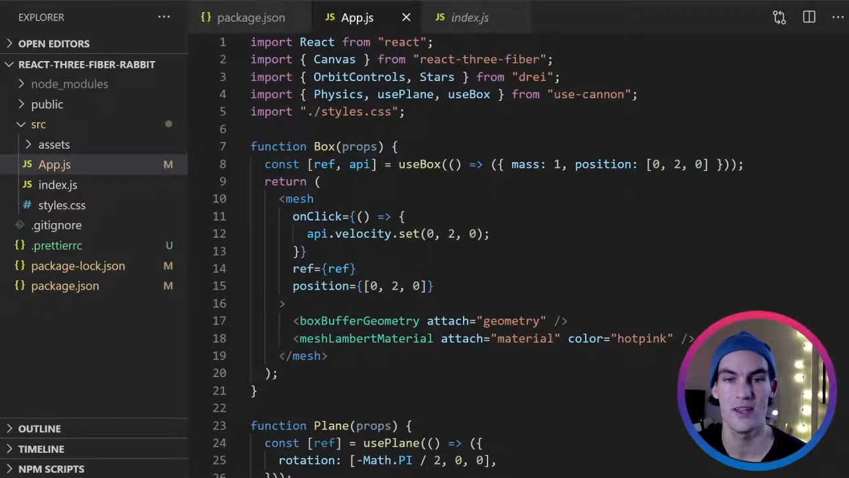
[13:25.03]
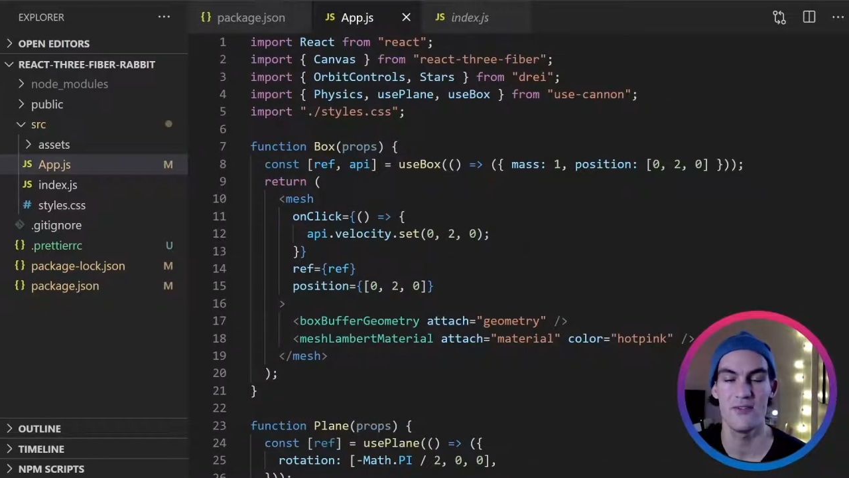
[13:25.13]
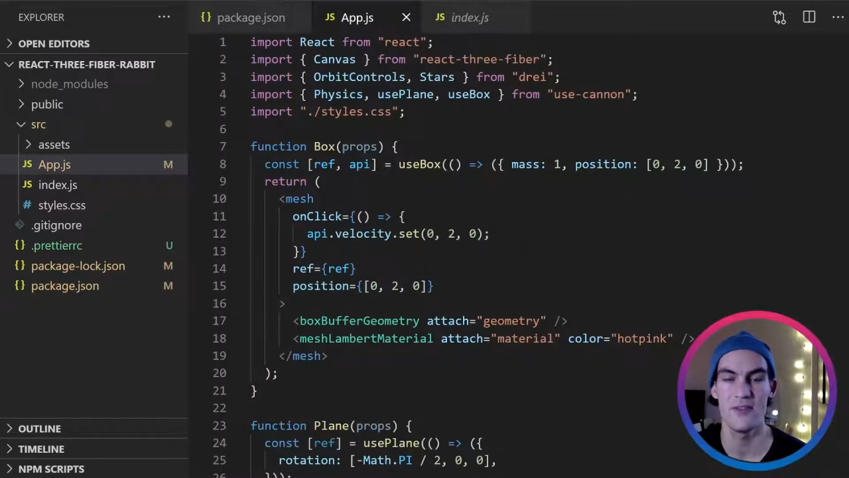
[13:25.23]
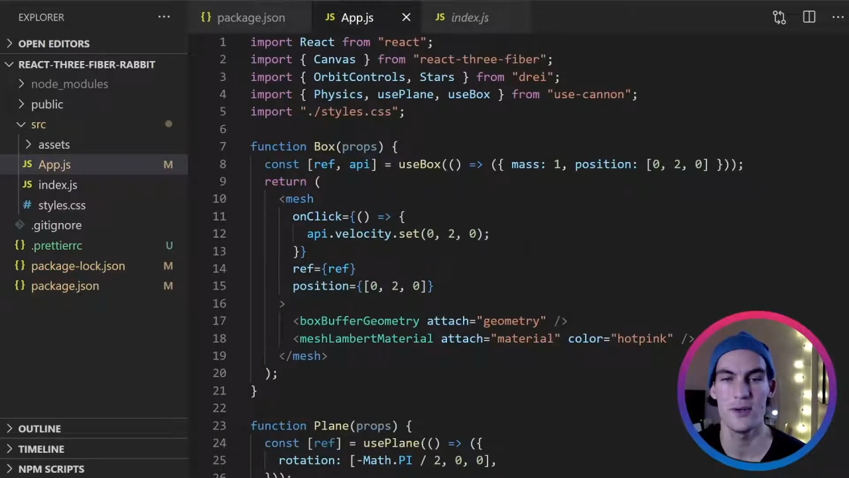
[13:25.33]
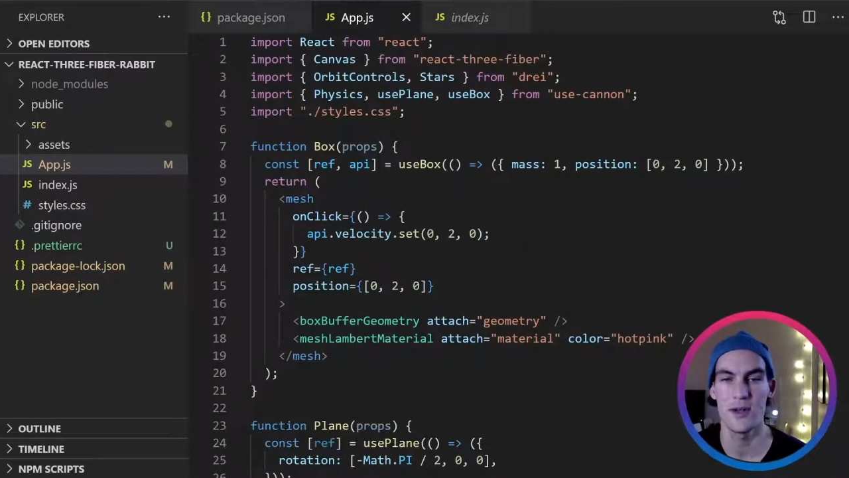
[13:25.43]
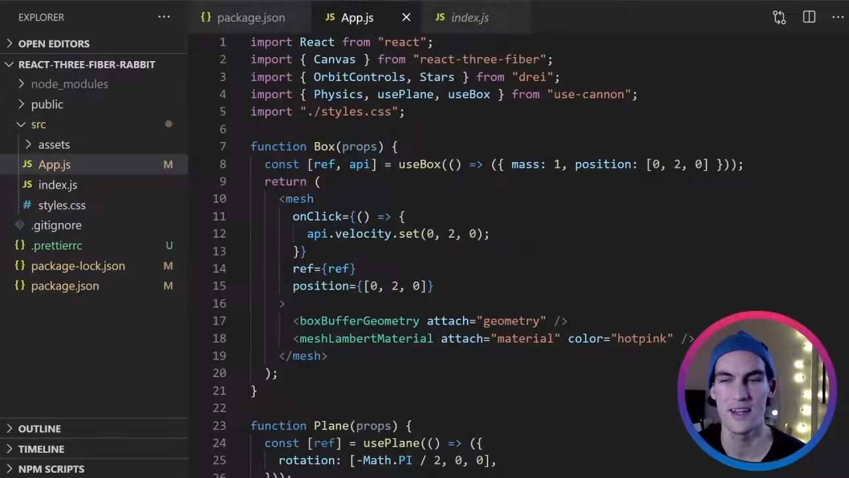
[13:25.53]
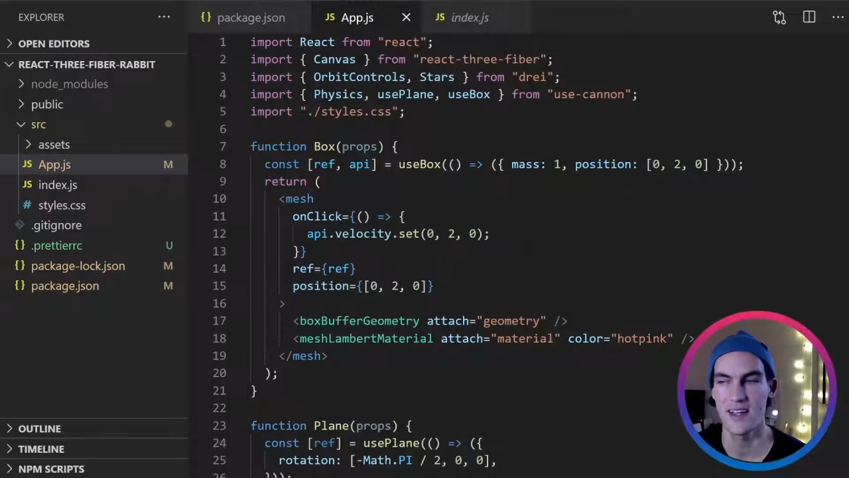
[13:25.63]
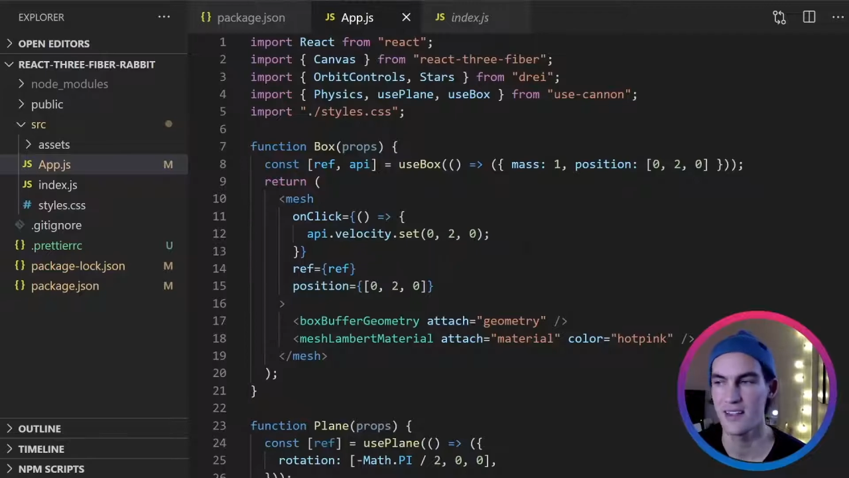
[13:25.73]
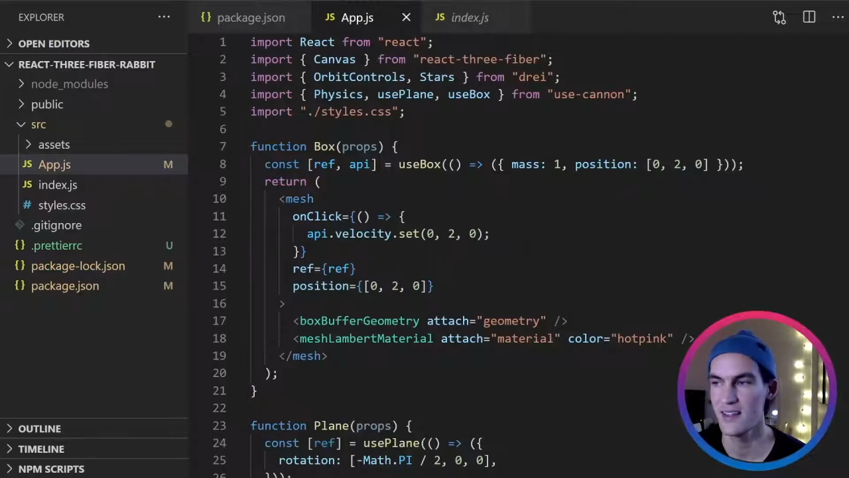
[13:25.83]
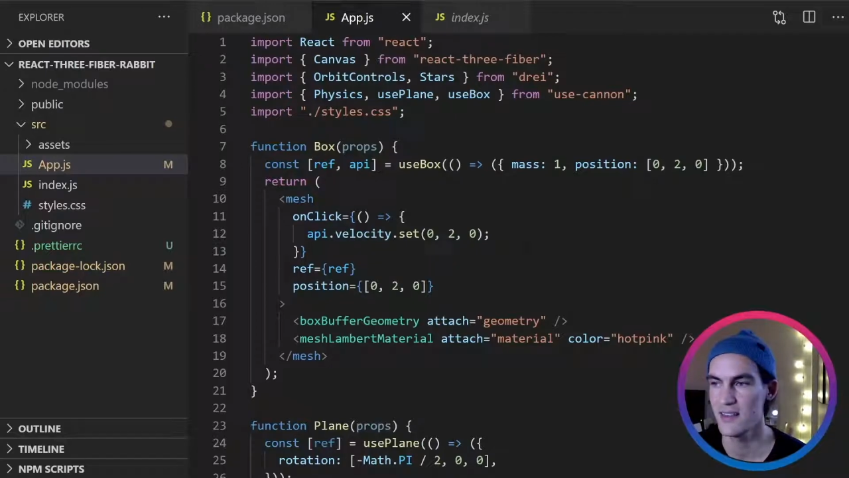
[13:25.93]
If you
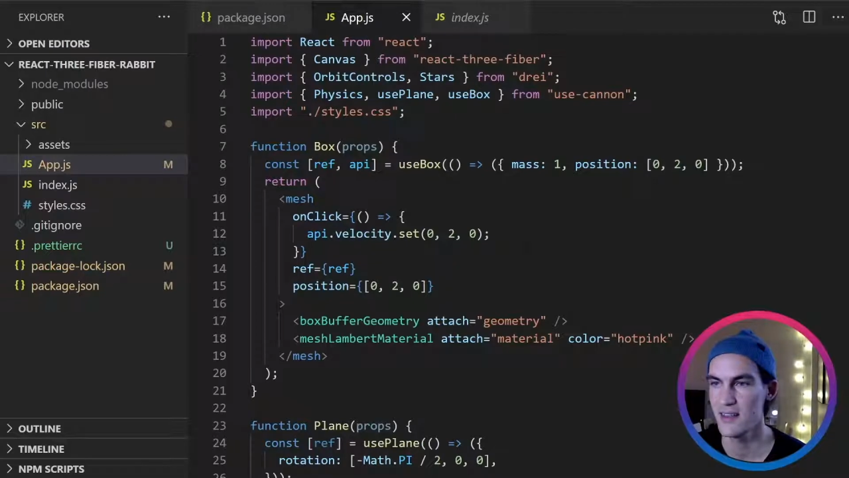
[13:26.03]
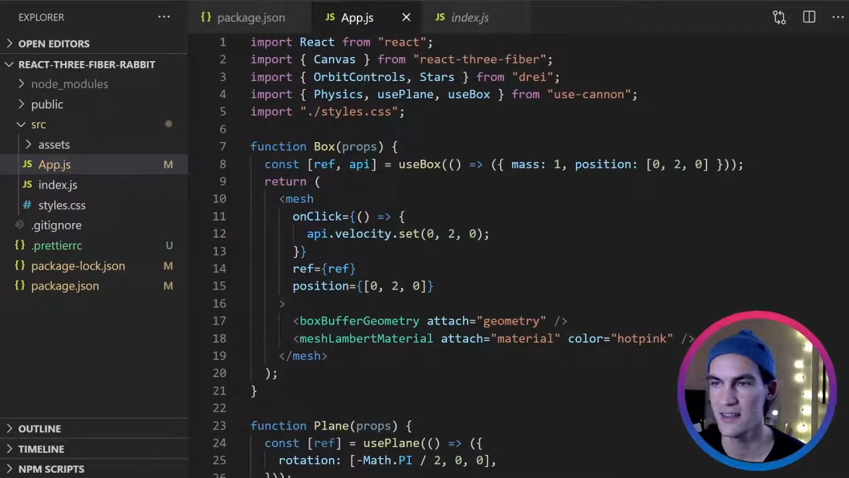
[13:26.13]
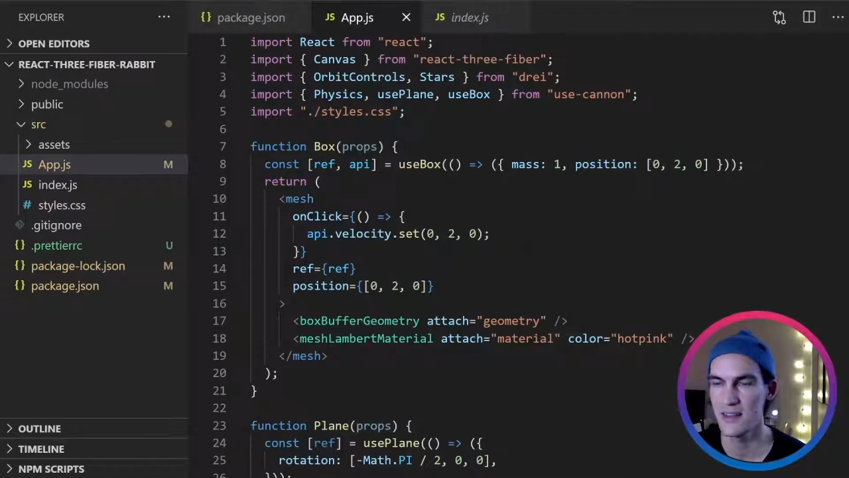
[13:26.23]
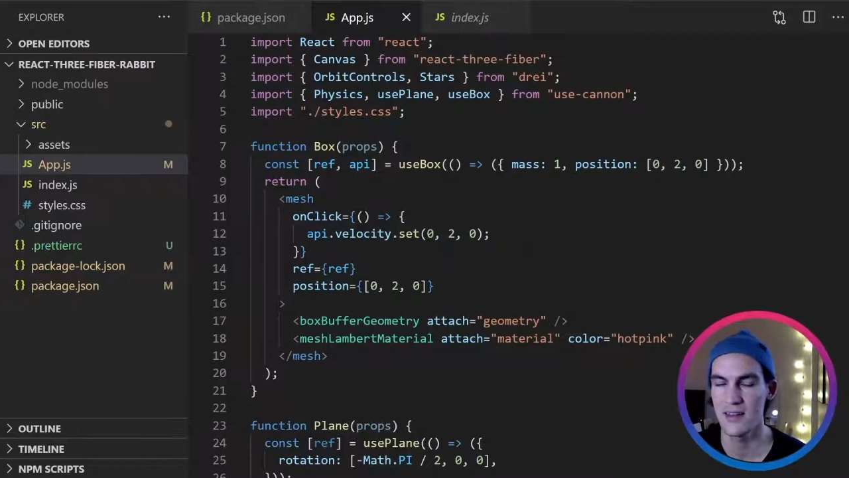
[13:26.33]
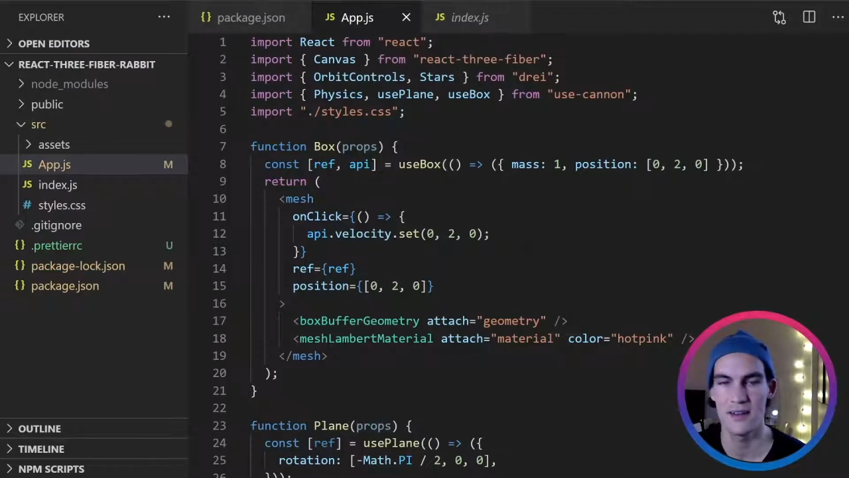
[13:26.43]
liked it, then